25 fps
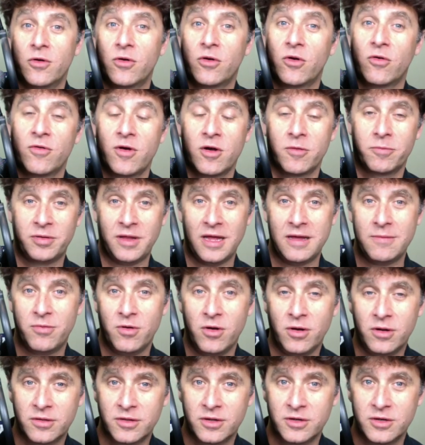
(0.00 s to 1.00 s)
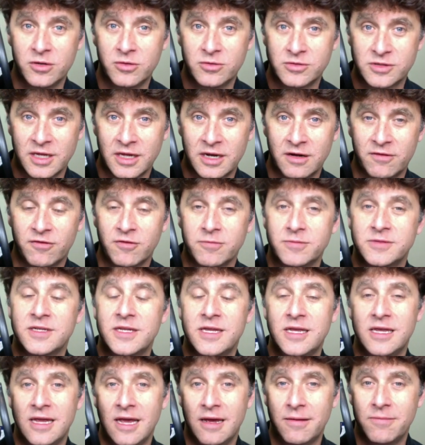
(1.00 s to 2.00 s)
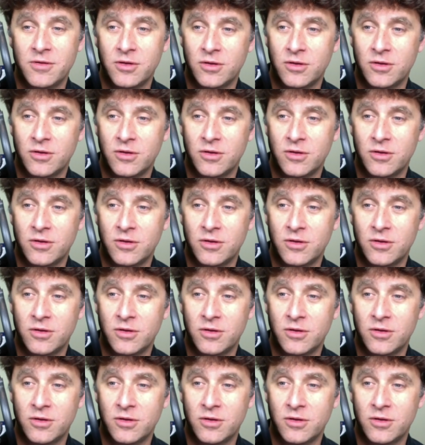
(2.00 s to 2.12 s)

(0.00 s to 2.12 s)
Career Playbook, the newsletter from TEM.